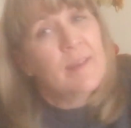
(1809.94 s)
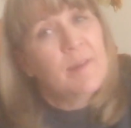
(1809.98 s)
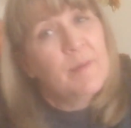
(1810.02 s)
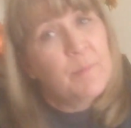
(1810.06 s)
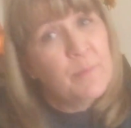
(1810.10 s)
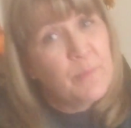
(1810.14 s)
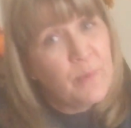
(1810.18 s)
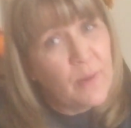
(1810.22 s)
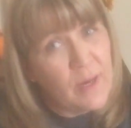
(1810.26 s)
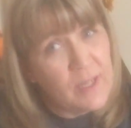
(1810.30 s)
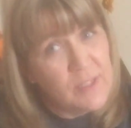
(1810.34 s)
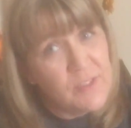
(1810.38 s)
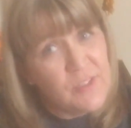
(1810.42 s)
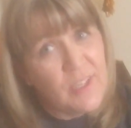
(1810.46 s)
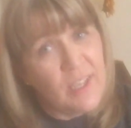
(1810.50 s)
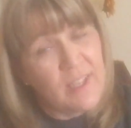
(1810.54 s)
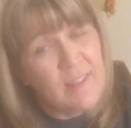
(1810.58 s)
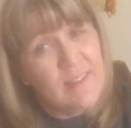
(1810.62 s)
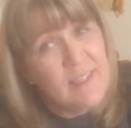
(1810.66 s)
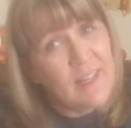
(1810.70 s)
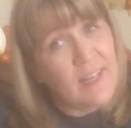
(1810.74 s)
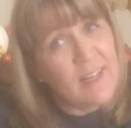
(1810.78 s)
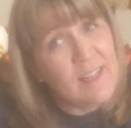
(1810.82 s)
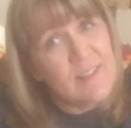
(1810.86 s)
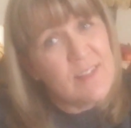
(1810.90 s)

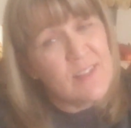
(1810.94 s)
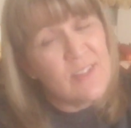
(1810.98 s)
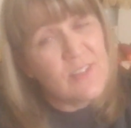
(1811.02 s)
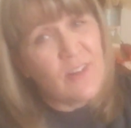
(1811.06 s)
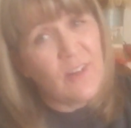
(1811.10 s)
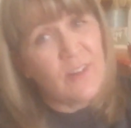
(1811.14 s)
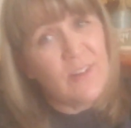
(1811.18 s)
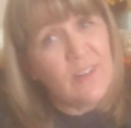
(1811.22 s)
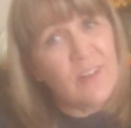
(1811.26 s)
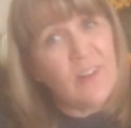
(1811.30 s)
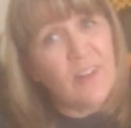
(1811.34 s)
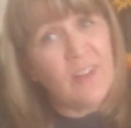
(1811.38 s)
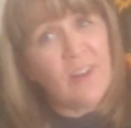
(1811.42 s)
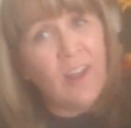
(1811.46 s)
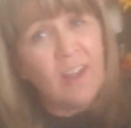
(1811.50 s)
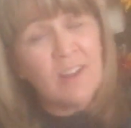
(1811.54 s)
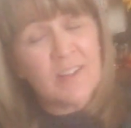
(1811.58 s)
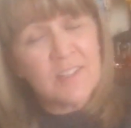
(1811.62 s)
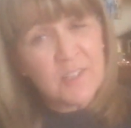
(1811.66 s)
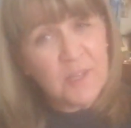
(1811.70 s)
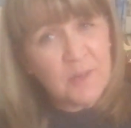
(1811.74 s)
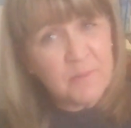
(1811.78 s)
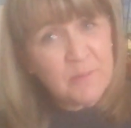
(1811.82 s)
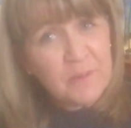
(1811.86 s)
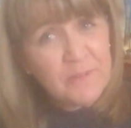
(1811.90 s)
project that I started on
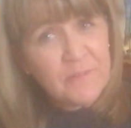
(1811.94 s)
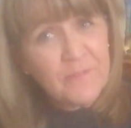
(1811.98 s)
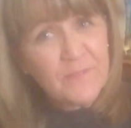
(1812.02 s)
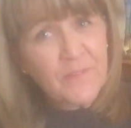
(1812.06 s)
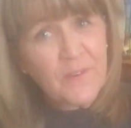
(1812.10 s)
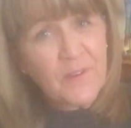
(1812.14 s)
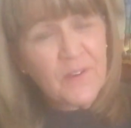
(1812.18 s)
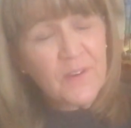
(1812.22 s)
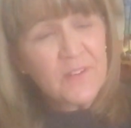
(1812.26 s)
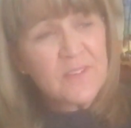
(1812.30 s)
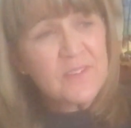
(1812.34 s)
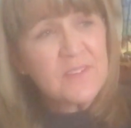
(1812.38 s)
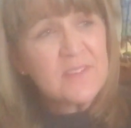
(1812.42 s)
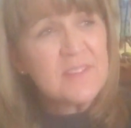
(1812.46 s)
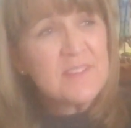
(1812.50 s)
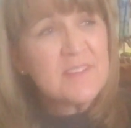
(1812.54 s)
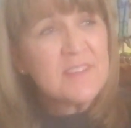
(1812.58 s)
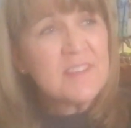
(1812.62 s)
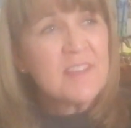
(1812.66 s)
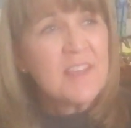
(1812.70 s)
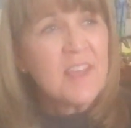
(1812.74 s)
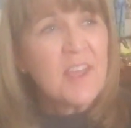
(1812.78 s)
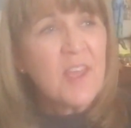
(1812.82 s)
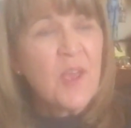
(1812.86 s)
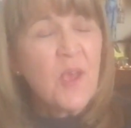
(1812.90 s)
October 1st
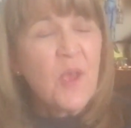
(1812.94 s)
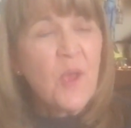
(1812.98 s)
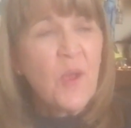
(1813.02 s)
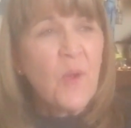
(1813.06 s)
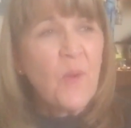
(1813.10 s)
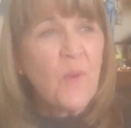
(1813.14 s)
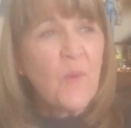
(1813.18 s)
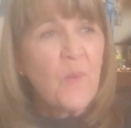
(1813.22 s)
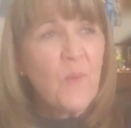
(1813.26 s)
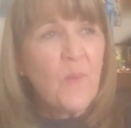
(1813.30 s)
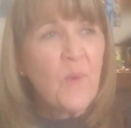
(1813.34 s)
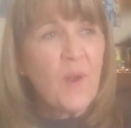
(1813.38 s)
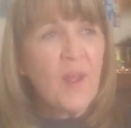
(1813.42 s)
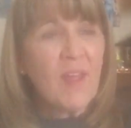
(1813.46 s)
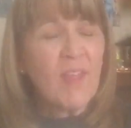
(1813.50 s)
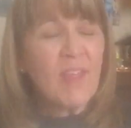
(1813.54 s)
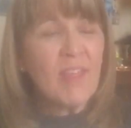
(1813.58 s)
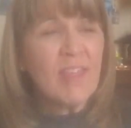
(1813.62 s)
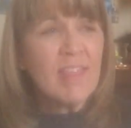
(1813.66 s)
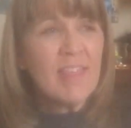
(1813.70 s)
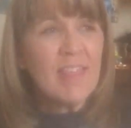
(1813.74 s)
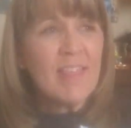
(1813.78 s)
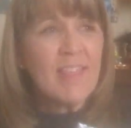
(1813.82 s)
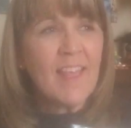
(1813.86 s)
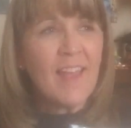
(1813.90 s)
with
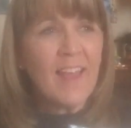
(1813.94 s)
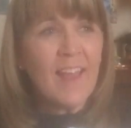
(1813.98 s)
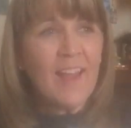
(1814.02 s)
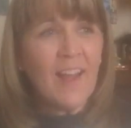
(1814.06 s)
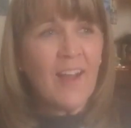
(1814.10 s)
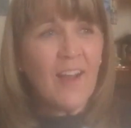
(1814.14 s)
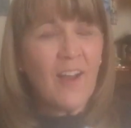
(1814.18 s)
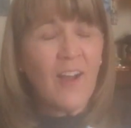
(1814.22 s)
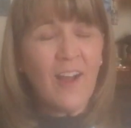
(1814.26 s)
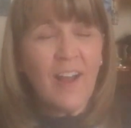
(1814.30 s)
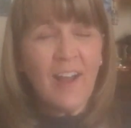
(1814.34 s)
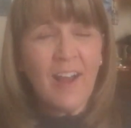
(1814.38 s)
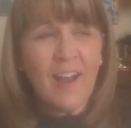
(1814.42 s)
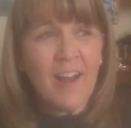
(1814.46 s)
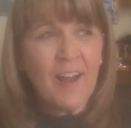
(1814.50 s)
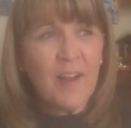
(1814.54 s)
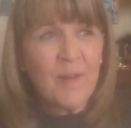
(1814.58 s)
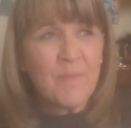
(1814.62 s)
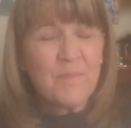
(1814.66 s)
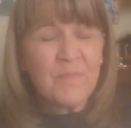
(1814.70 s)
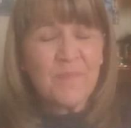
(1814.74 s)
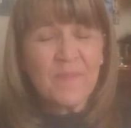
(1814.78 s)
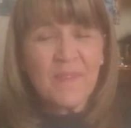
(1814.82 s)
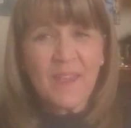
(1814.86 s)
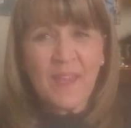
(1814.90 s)

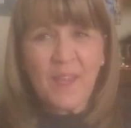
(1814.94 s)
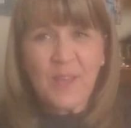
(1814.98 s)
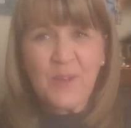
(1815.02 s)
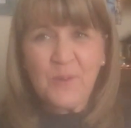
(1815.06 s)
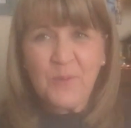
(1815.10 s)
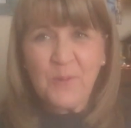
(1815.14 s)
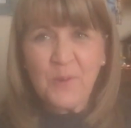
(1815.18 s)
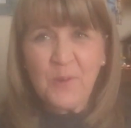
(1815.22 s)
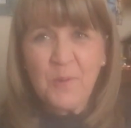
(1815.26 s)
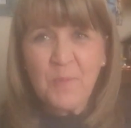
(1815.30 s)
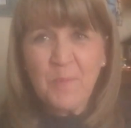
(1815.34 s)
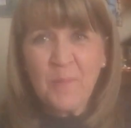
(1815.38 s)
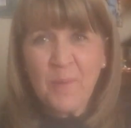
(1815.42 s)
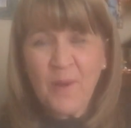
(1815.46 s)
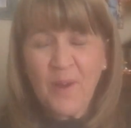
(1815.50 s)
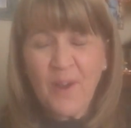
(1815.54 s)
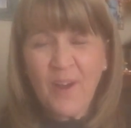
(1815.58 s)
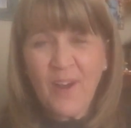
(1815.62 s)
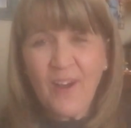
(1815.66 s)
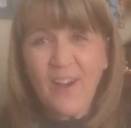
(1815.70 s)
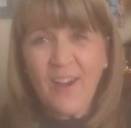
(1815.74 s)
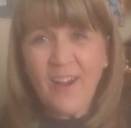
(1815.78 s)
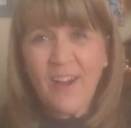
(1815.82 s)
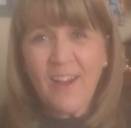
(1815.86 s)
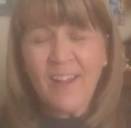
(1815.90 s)
a group
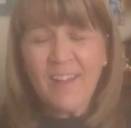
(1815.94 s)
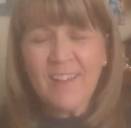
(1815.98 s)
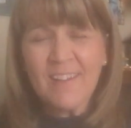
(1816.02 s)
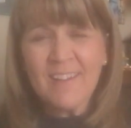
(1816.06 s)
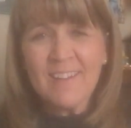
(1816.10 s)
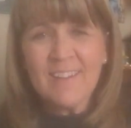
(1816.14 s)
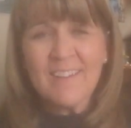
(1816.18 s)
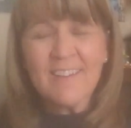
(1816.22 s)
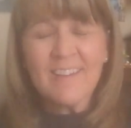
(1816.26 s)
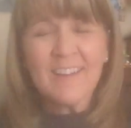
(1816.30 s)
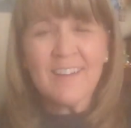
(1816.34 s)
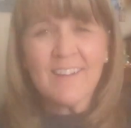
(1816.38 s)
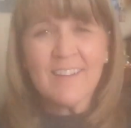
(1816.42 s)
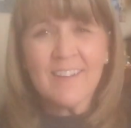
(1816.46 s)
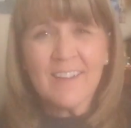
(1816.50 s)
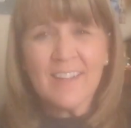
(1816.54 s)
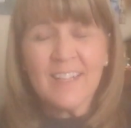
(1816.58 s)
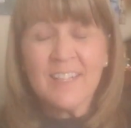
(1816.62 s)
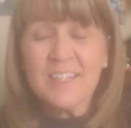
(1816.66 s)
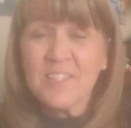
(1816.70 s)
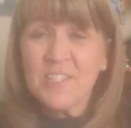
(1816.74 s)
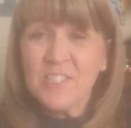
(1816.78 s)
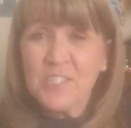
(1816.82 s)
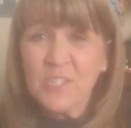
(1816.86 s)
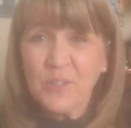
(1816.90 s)
on
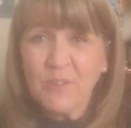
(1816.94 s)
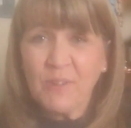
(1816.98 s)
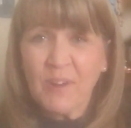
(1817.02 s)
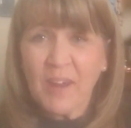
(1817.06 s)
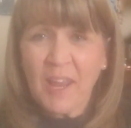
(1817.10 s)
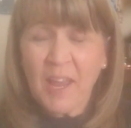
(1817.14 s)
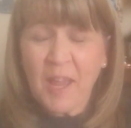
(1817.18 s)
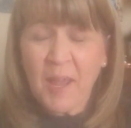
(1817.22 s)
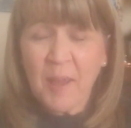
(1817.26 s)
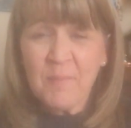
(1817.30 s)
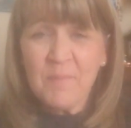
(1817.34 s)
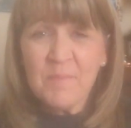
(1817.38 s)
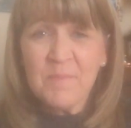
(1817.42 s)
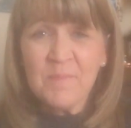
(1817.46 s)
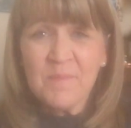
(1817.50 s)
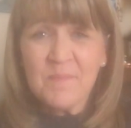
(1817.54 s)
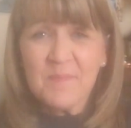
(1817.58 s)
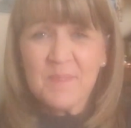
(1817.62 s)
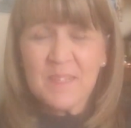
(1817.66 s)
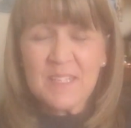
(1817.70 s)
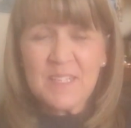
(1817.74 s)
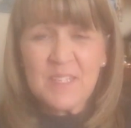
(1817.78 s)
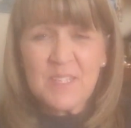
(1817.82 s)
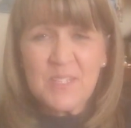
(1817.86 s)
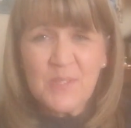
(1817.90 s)
Instagram
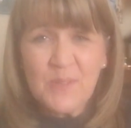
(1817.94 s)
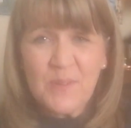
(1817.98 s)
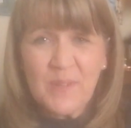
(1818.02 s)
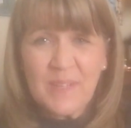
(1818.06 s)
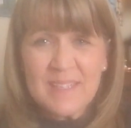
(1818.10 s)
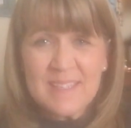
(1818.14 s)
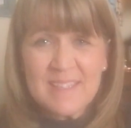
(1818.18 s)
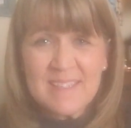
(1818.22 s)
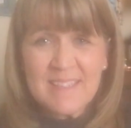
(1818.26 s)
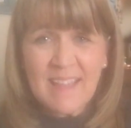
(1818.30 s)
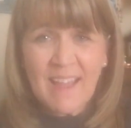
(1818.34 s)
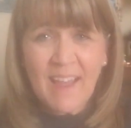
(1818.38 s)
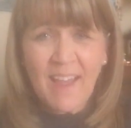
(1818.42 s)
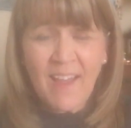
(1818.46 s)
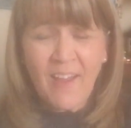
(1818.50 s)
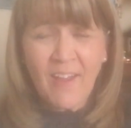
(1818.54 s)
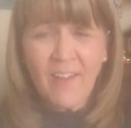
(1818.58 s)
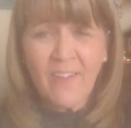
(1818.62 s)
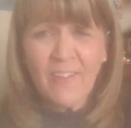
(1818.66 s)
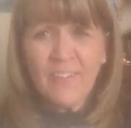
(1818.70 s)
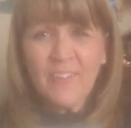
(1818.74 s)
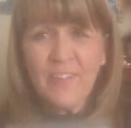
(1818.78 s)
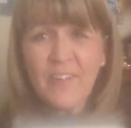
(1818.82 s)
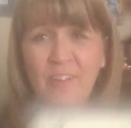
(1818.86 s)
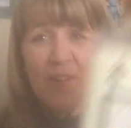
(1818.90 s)
that's doing a
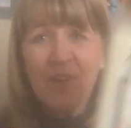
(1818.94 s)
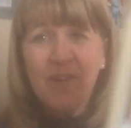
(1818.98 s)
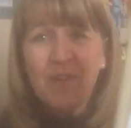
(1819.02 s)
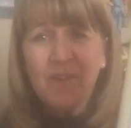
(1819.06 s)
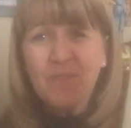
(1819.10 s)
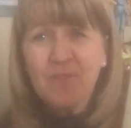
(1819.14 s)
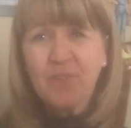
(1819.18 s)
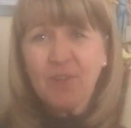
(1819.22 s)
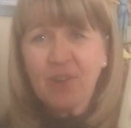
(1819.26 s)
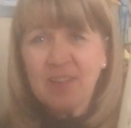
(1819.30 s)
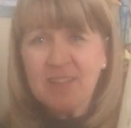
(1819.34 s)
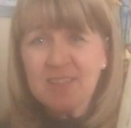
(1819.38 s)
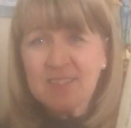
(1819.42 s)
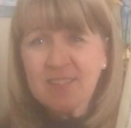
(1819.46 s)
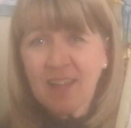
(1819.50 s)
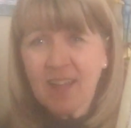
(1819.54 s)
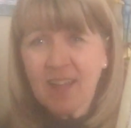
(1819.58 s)
sale for His